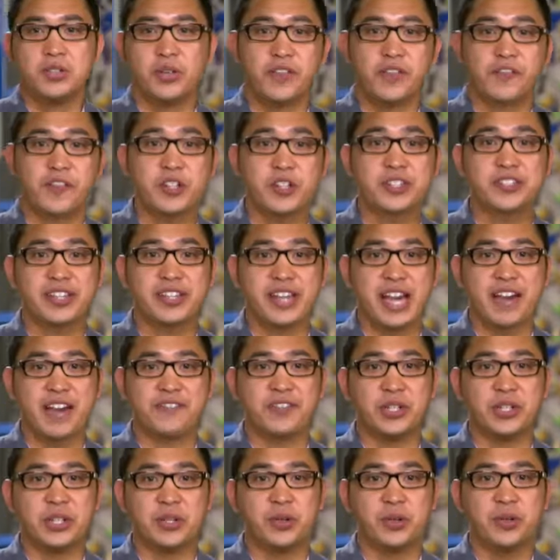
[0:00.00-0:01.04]
So the first thing
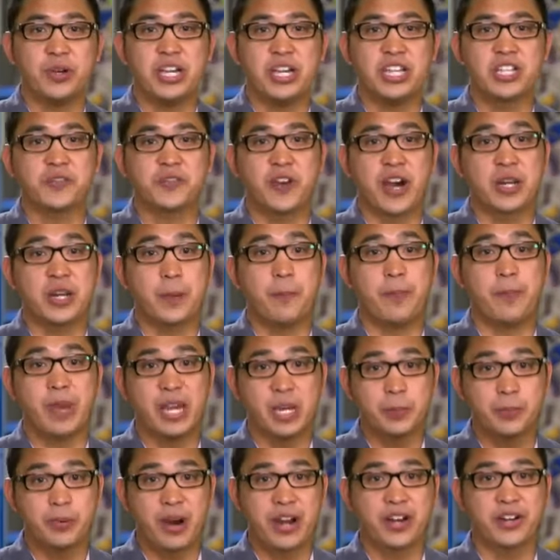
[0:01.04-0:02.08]
I have to do is find a
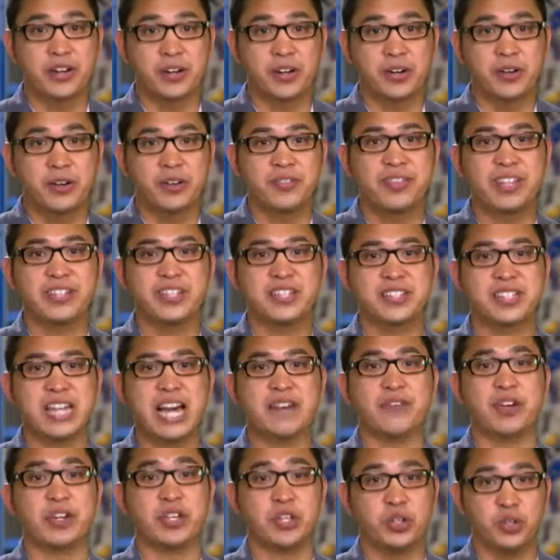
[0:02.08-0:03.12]
big predator that
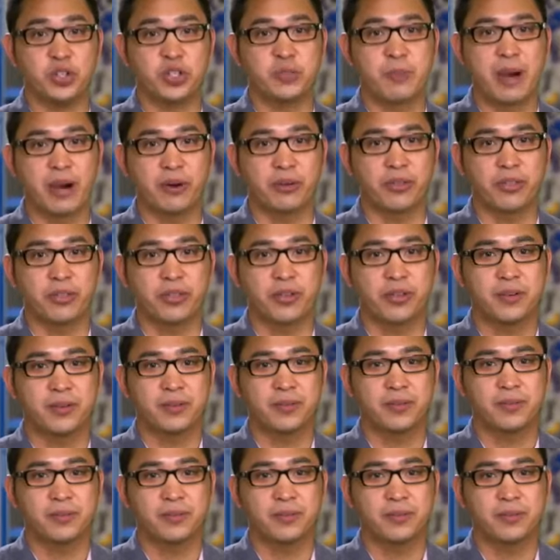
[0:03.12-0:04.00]
doesn't have a huge mouth.